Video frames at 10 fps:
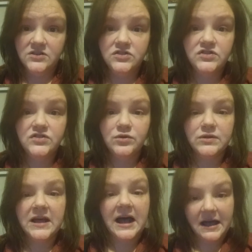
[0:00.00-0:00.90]
so
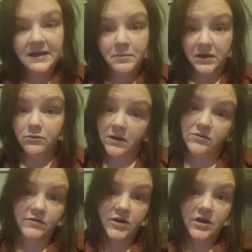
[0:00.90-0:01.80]
that I can be
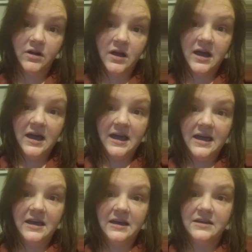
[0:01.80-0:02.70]
around for her.
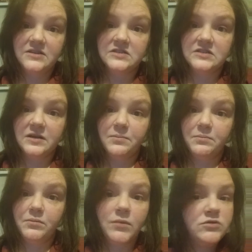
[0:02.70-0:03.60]
It is
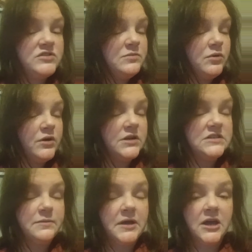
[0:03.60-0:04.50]
most important
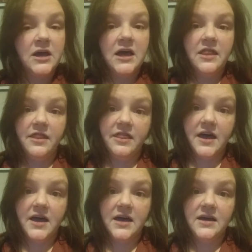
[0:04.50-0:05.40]
to me
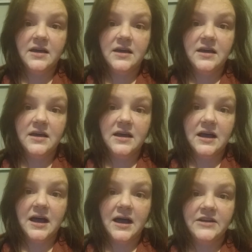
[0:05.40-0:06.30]
that
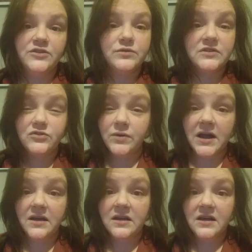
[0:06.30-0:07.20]
I do this
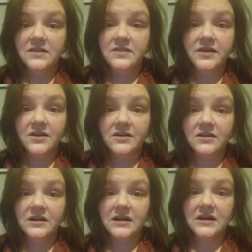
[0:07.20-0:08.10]
right.
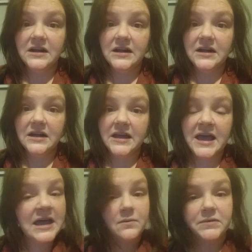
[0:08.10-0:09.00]
There
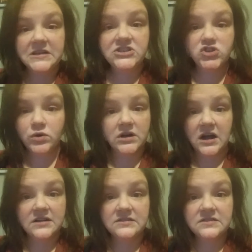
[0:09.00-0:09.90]
can't be
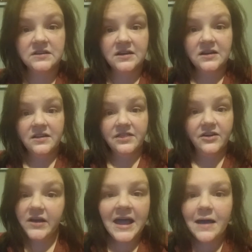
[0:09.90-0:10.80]
shortcuts. There
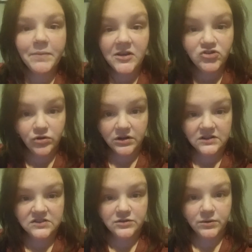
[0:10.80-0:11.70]
can't be
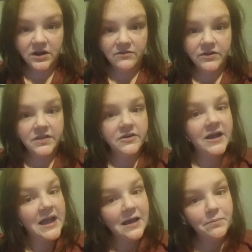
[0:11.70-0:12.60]
shortcuts to recovery. There
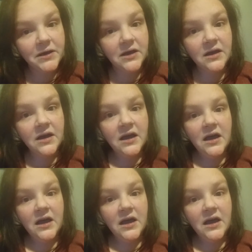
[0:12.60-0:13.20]
can't be